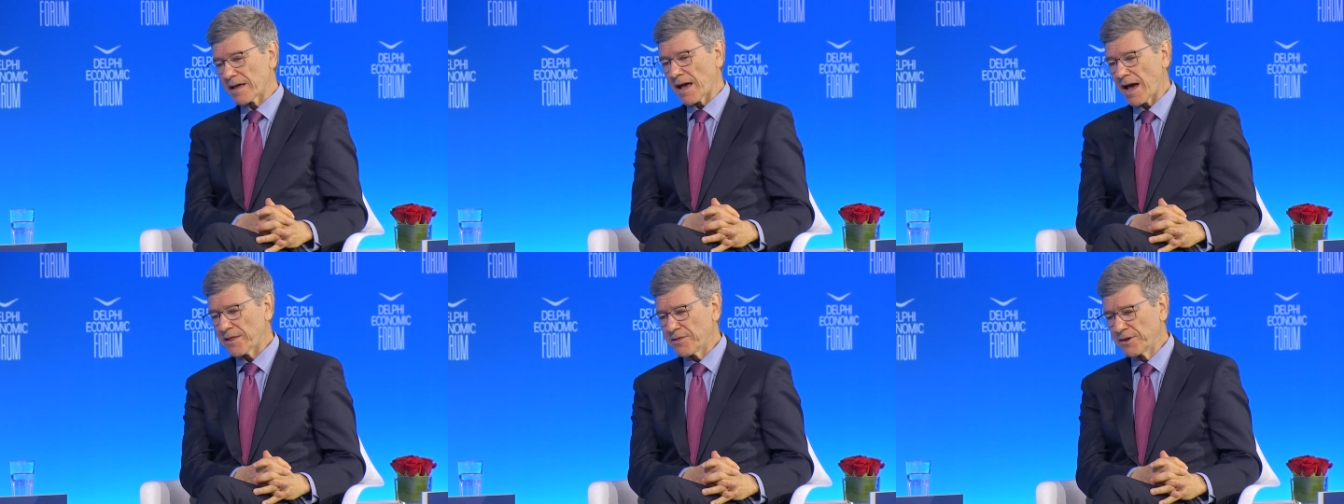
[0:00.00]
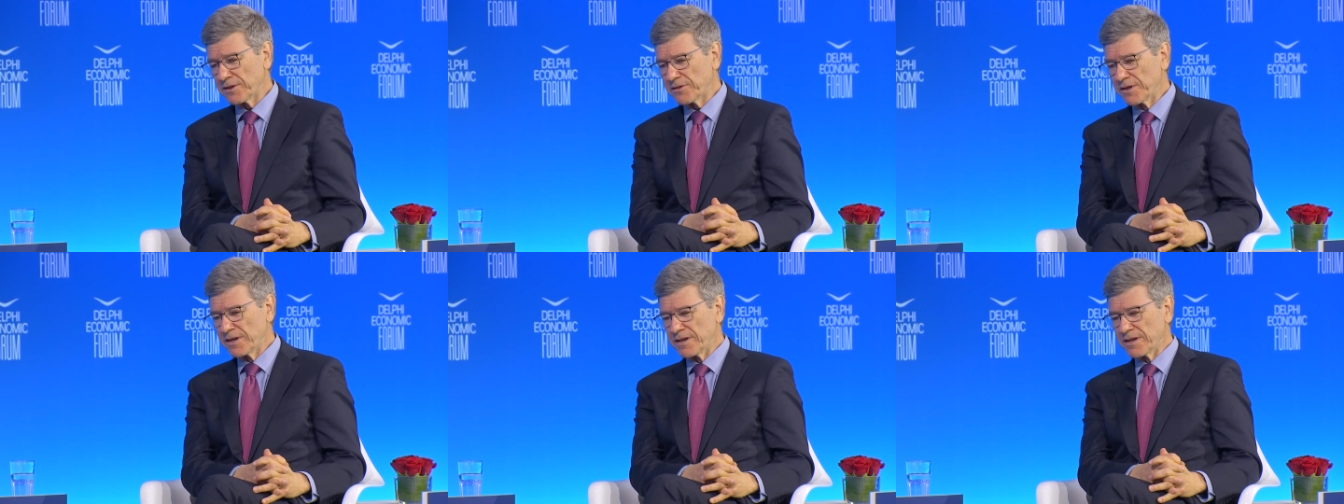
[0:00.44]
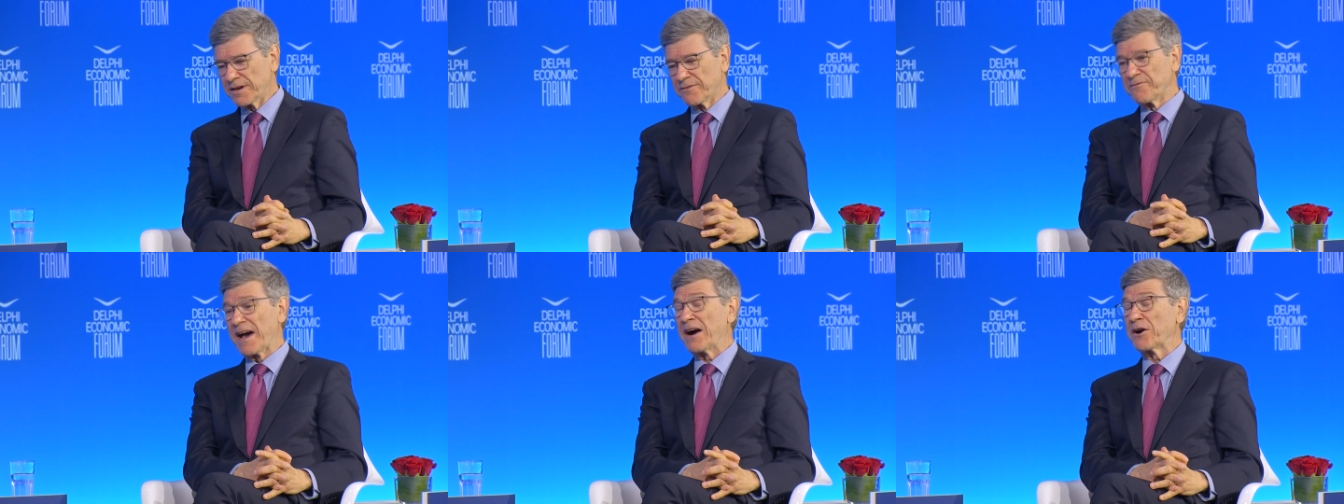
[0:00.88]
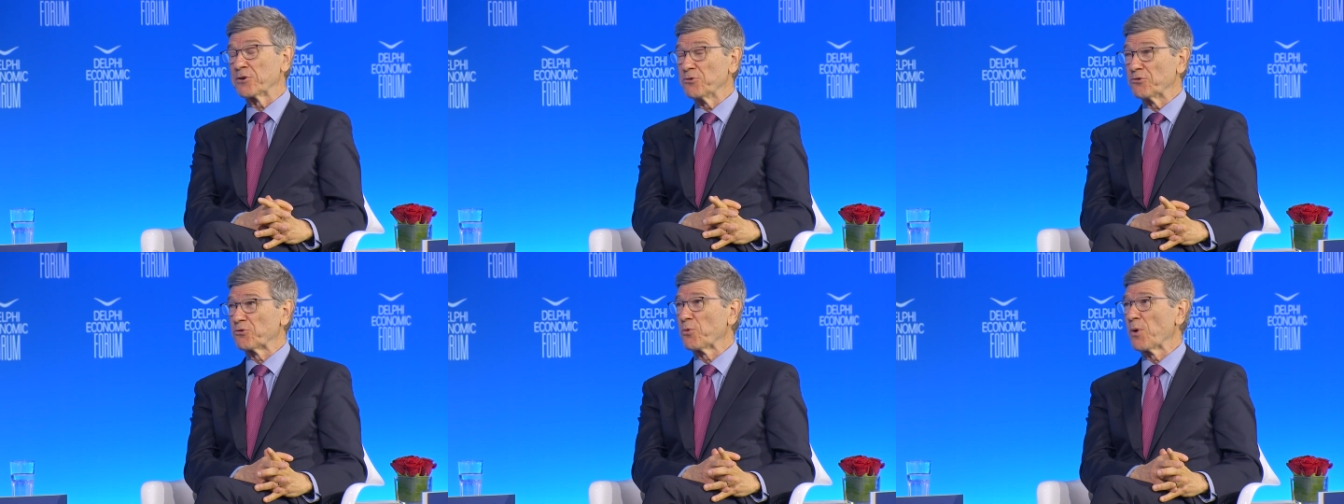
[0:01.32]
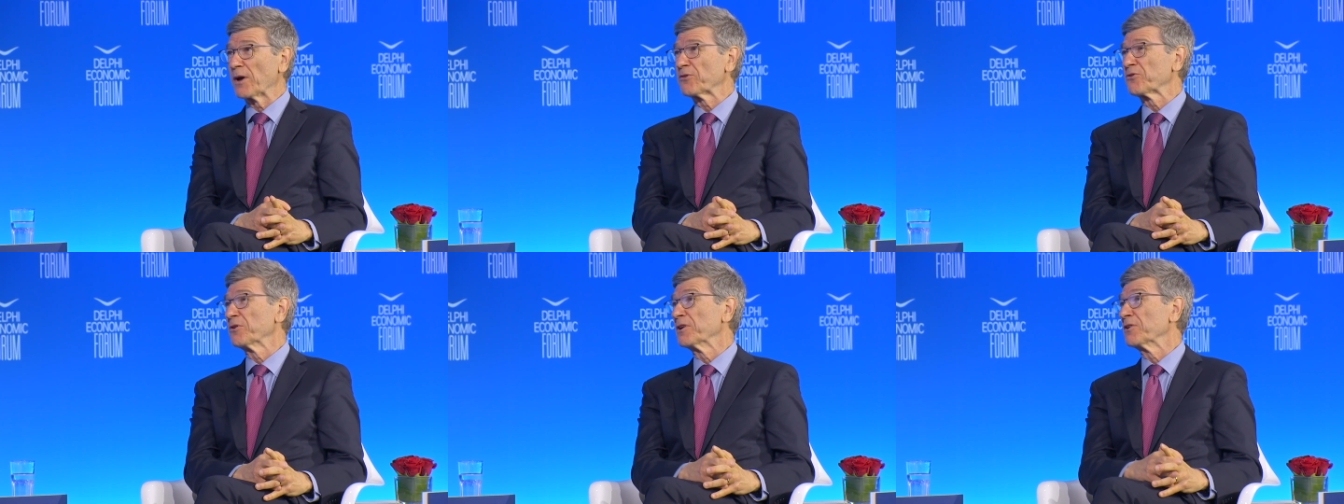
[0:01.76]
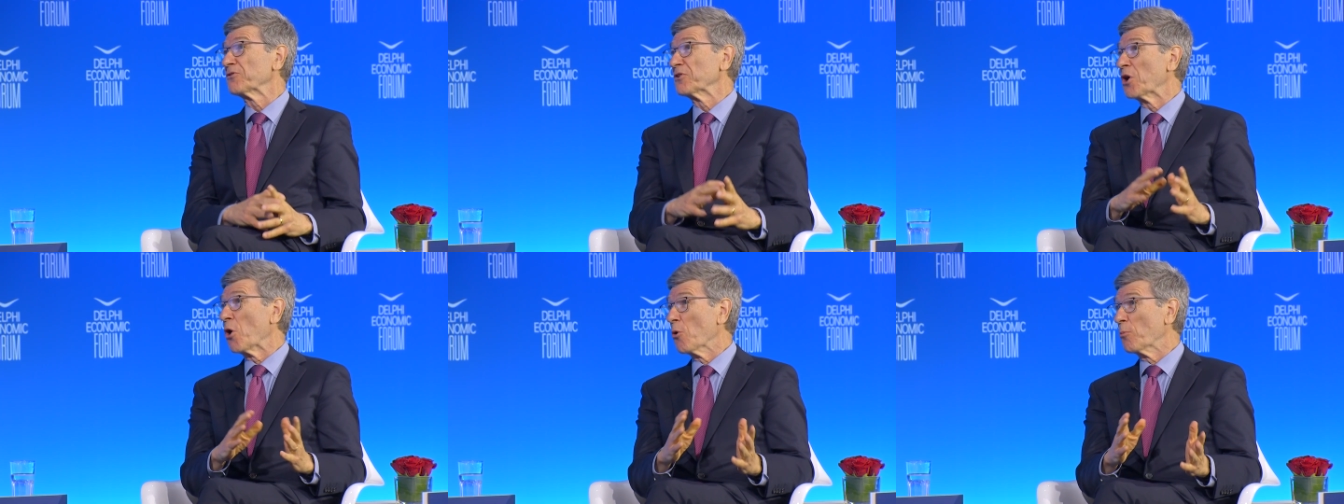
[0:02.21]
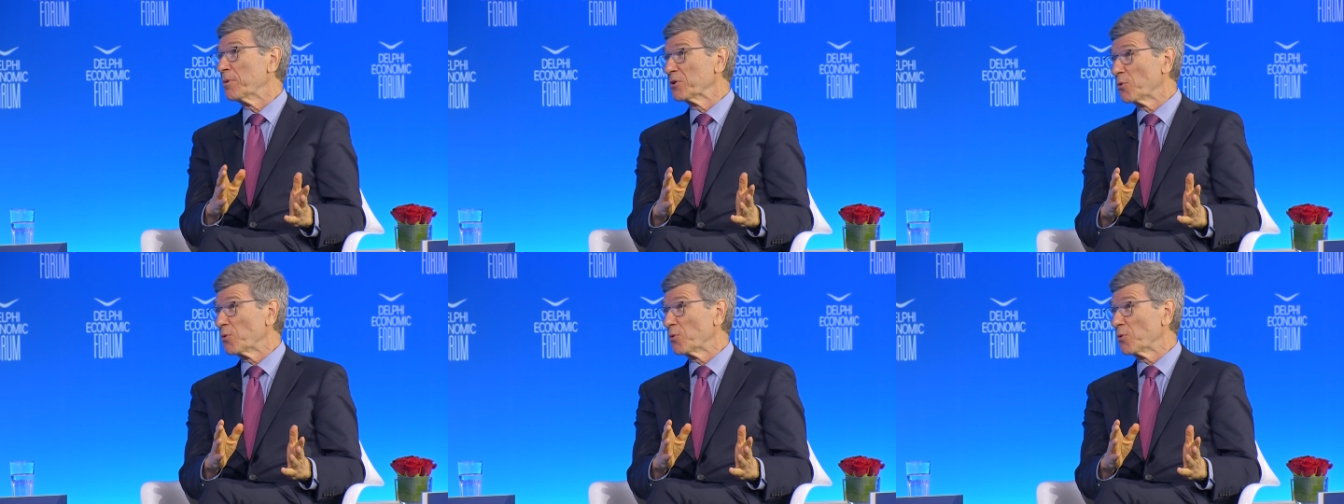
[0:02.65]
I think the uh, values question is an open